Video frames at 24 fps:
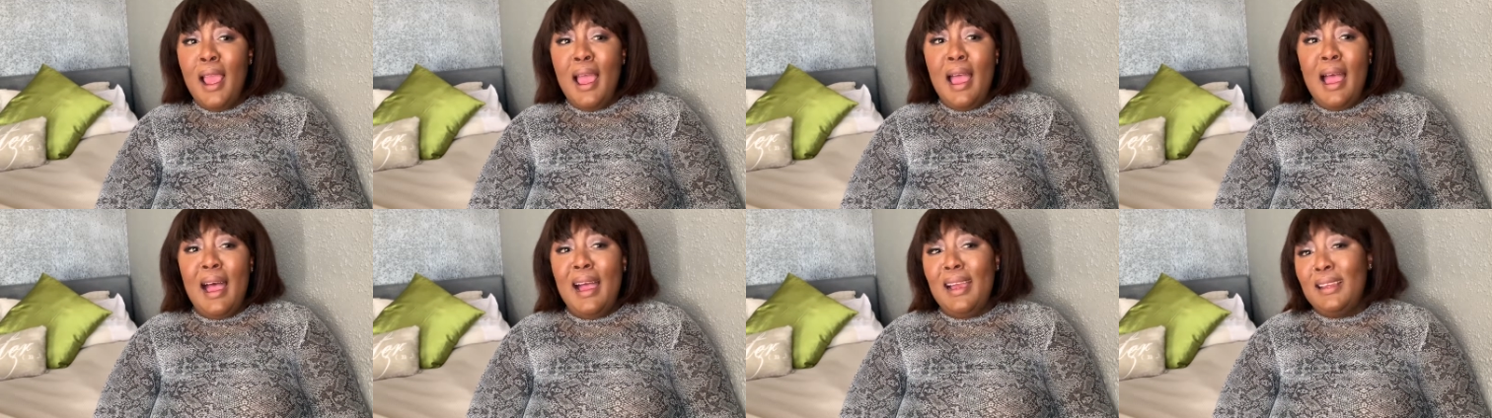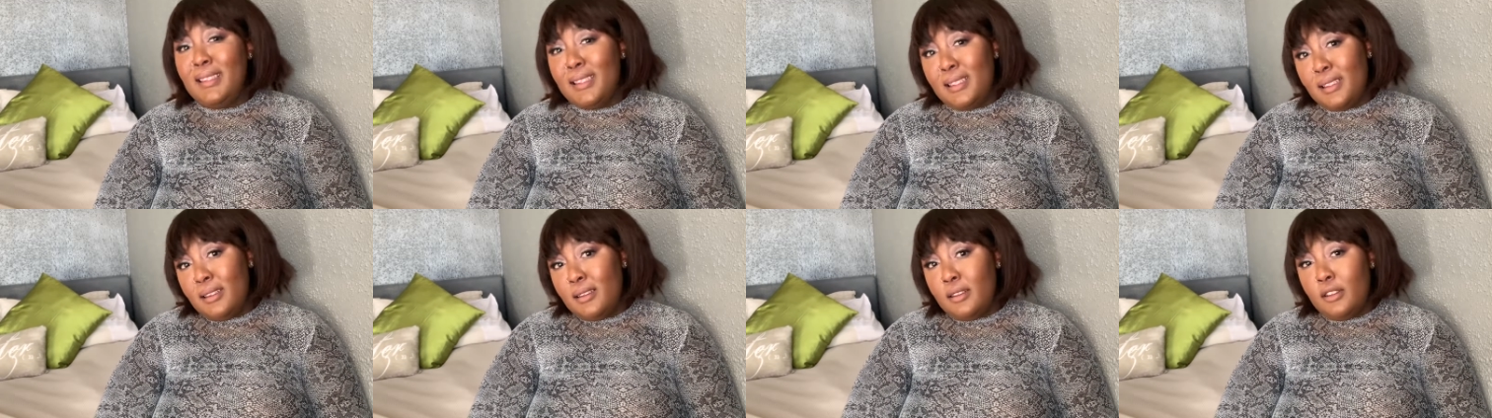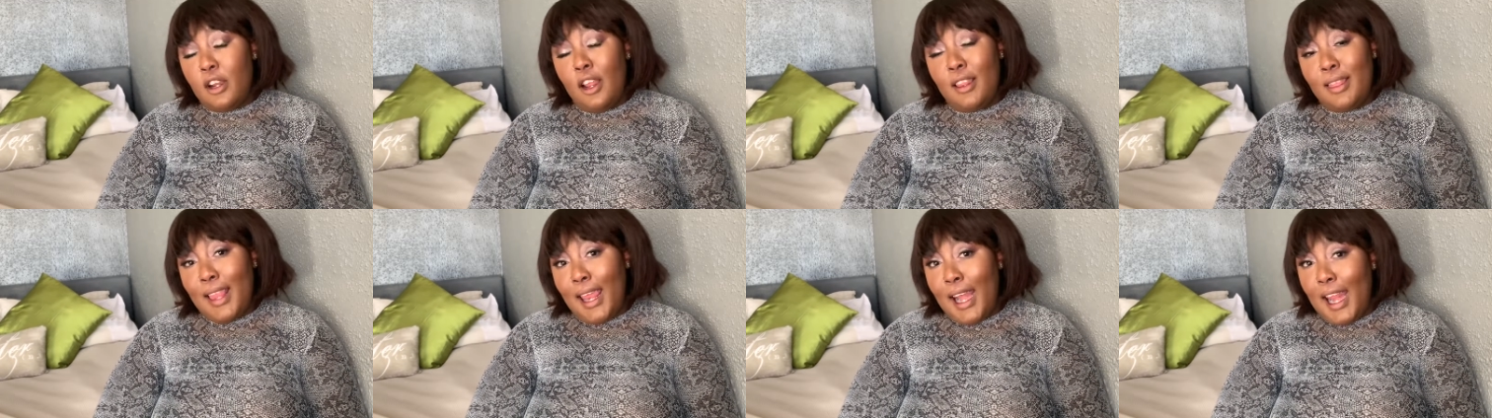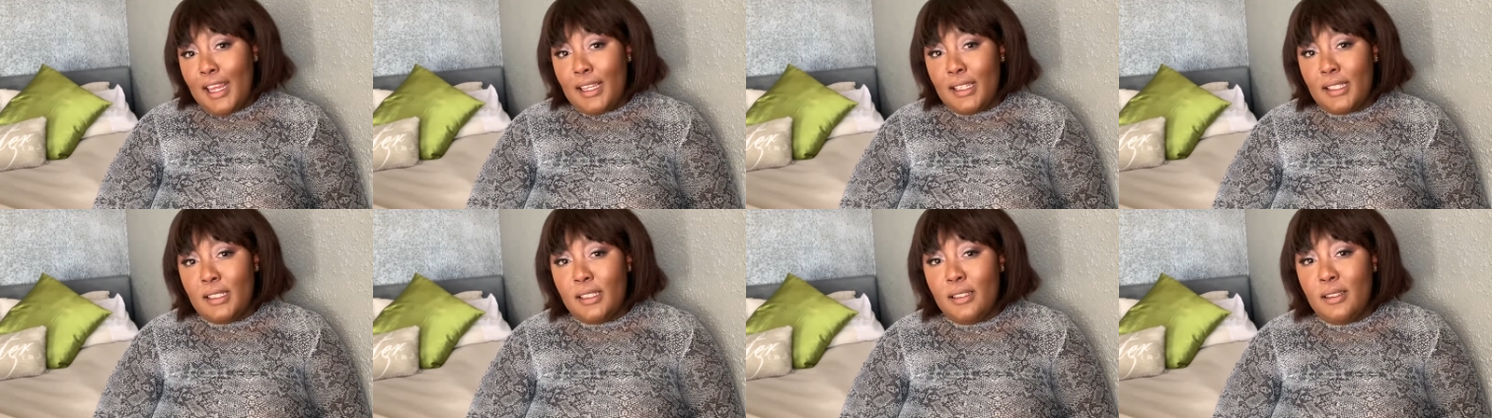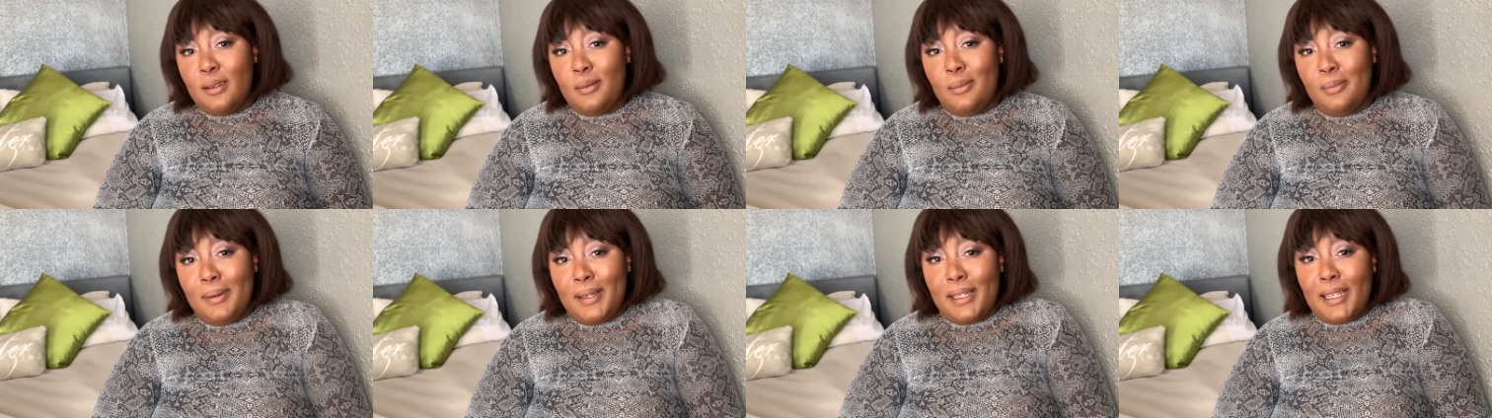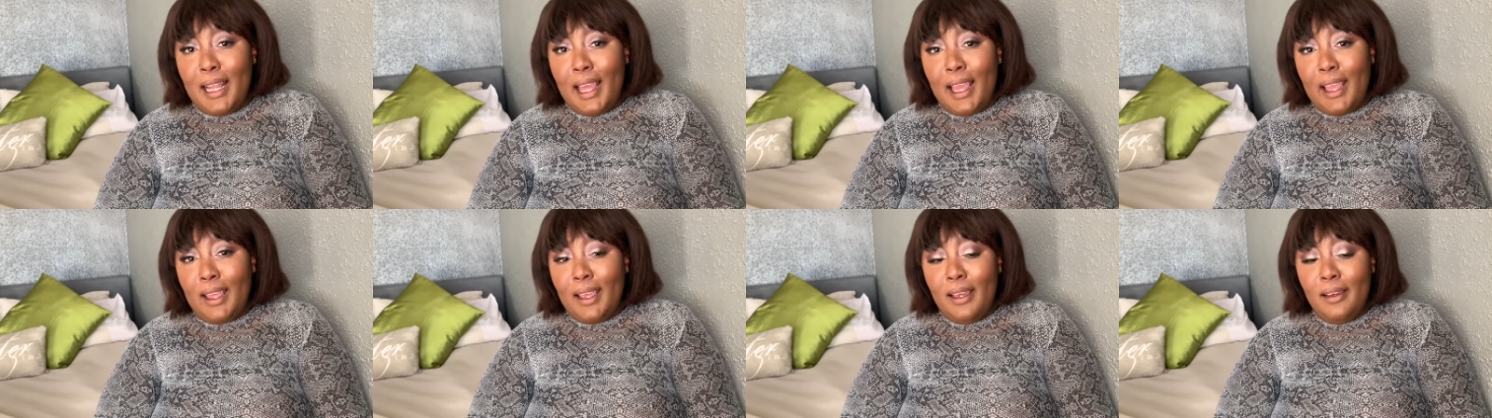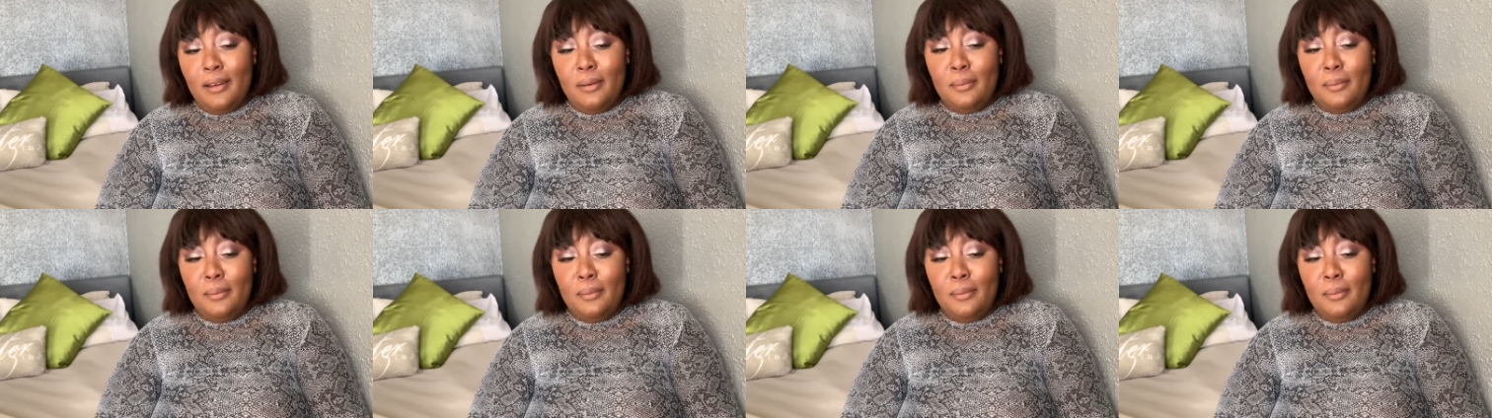i didn't not that i did but like